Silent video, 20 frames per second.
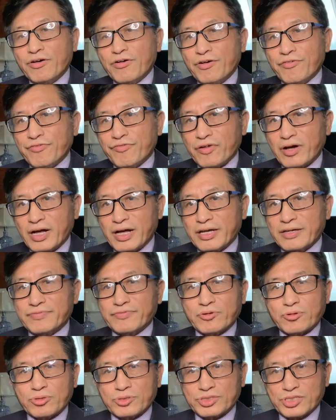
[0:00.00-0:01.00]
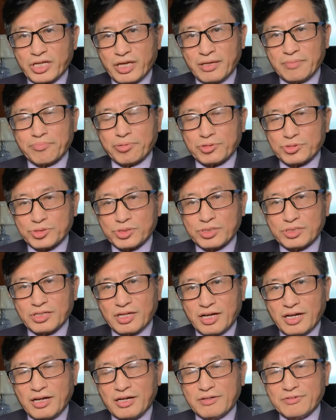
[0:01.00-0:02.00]
5 or 10%
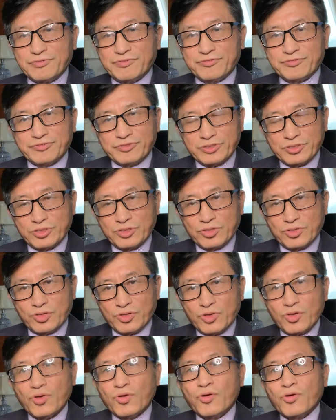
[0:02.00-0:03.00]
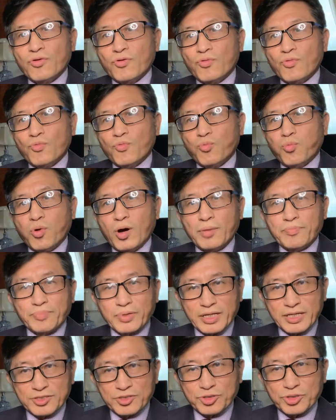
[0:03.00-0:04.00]
of $1
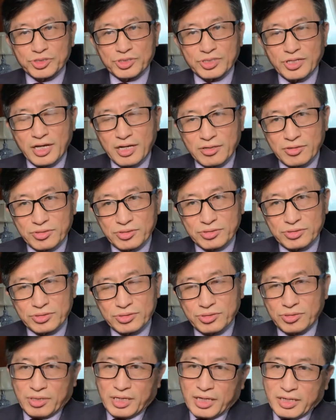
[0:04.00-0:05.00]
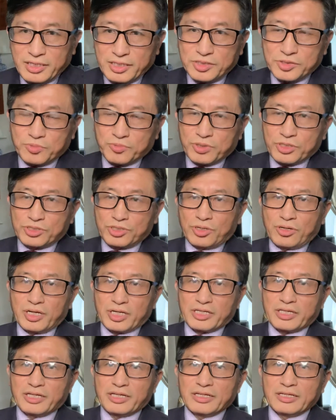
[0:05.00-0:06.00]
billion US. So at least we're
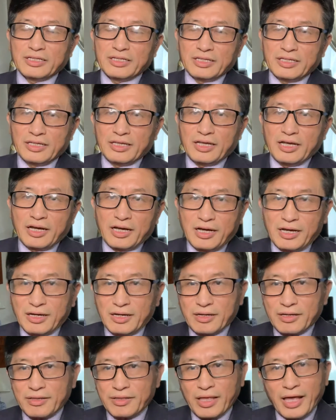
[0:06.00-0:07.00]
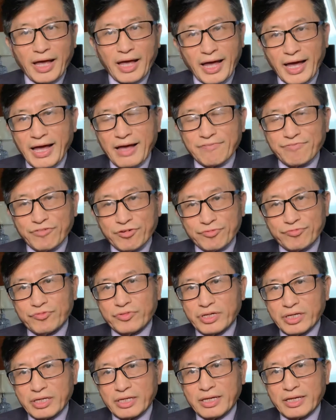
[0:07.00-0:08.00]
talking half of
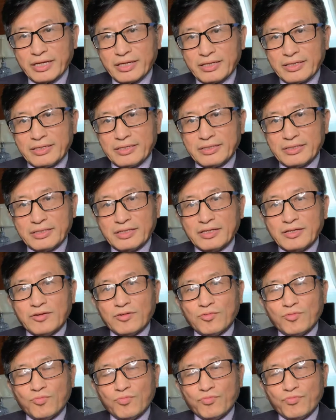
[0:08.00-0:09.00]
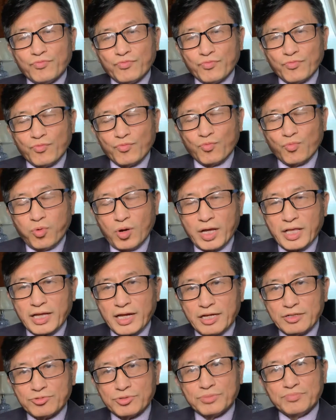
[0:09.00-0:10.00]
a
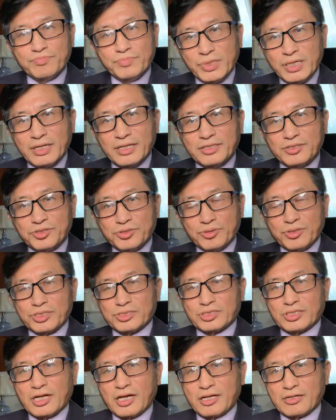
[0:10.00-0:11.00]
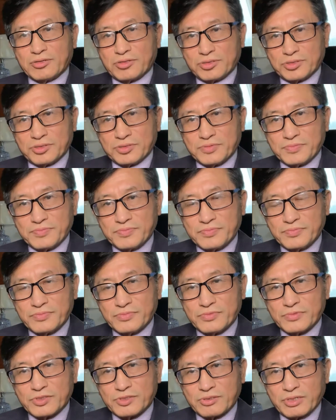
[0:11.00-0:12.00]
100 million US dollars,
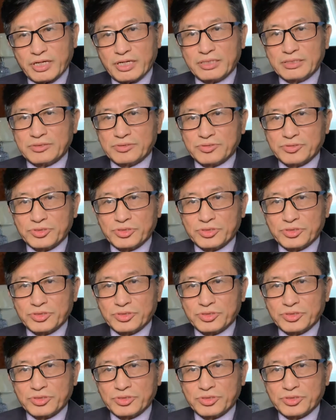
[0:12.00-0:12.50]
right?